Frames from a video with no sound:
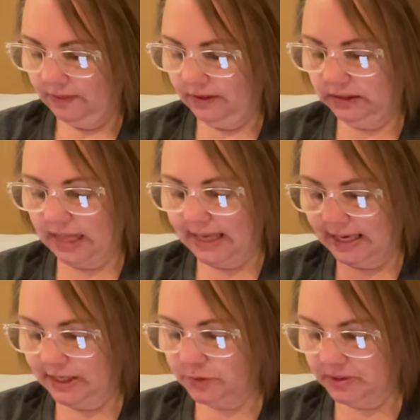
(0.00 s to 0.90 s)
The
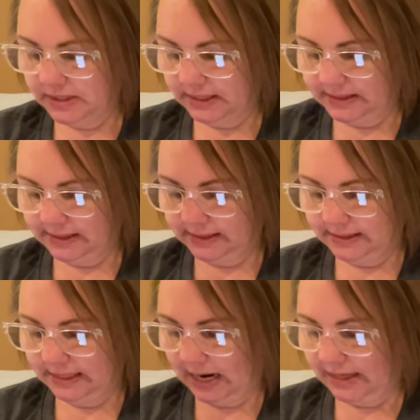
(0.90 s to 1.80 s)
leggings were
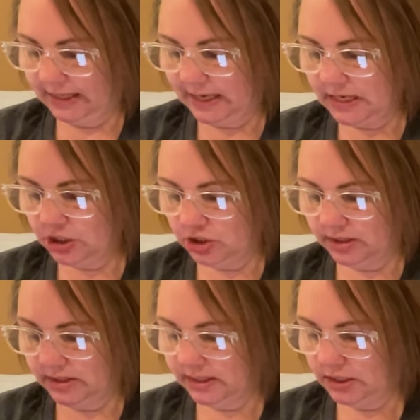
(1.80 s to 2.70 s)
$6.69 each. The
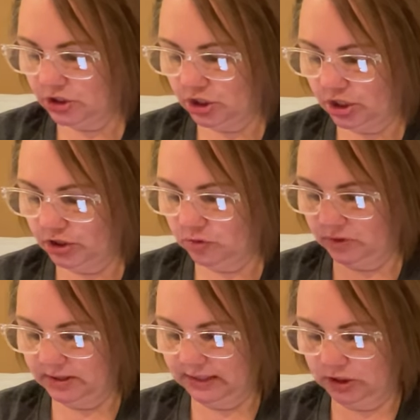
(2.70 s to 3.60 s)
t-shirts were
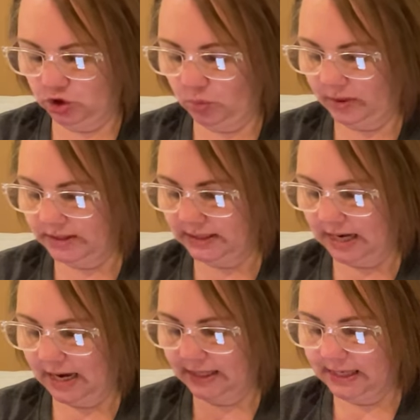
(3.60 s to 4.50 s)

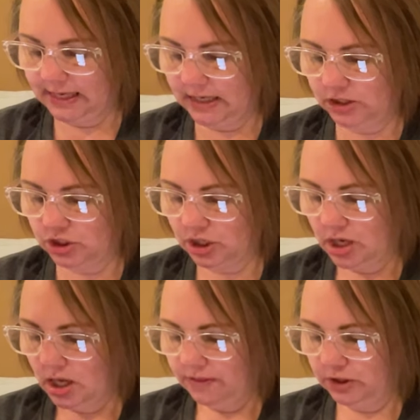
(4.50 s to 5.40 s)
$6.29 each.
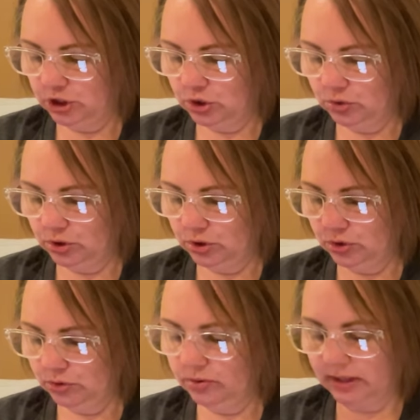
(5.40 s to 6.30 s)
The
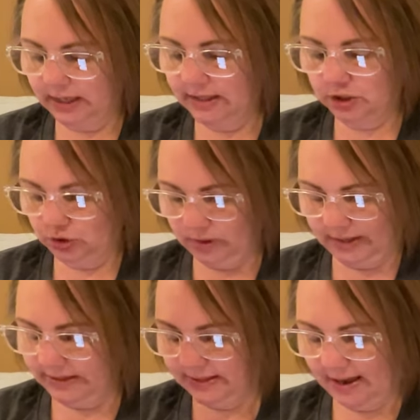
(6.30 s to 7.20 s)
tutu, again,
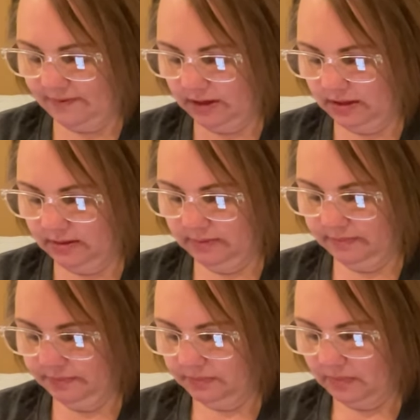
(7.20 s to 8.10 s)
$2.97.
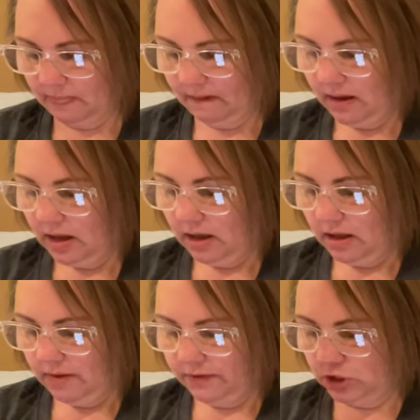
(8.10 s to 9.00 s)

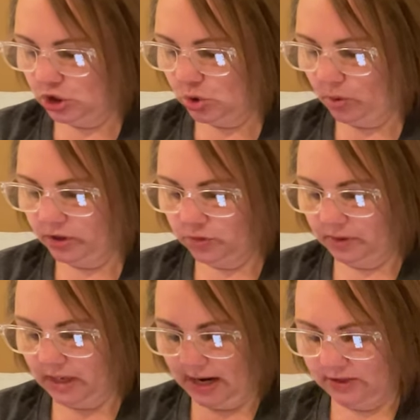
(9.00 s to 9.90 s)
The shorts were
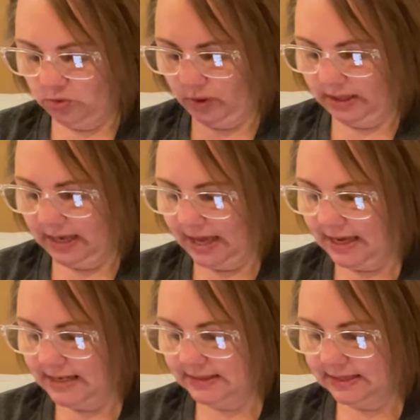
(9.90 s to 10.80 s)

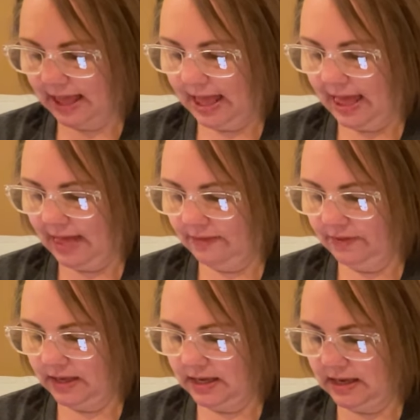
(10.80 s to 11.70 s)
$9.28. And
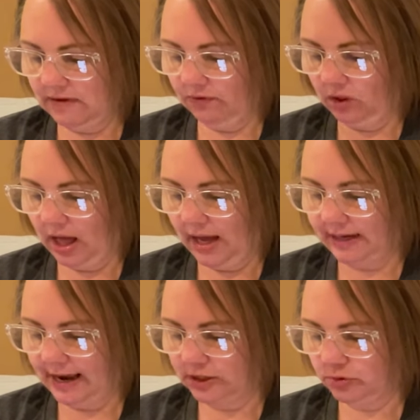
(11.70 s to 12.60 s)
the Evil Eye
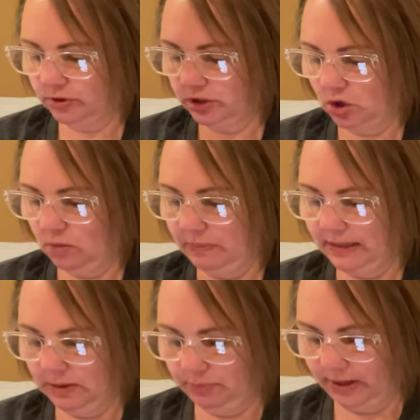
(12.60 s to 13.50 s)
Natural Stone
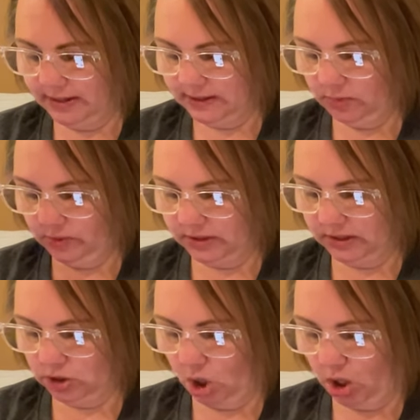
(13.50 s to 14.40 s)
Beaded Bracelet was
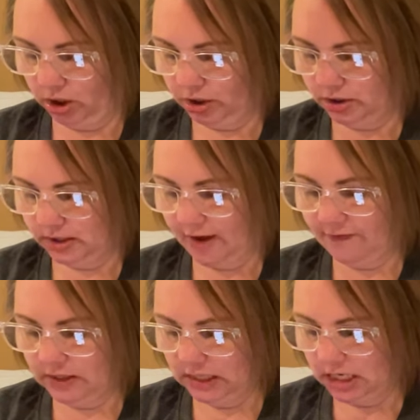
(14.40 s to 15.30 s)

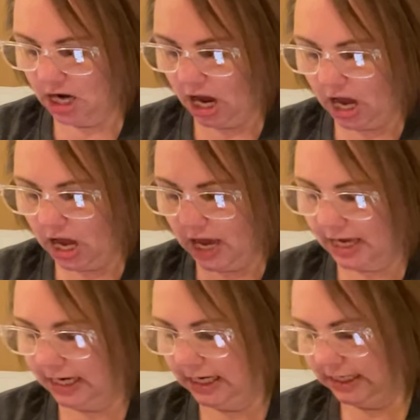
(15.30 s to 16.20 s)

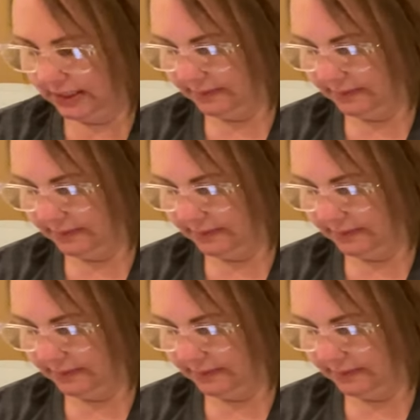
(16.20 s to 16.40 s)
$1.79.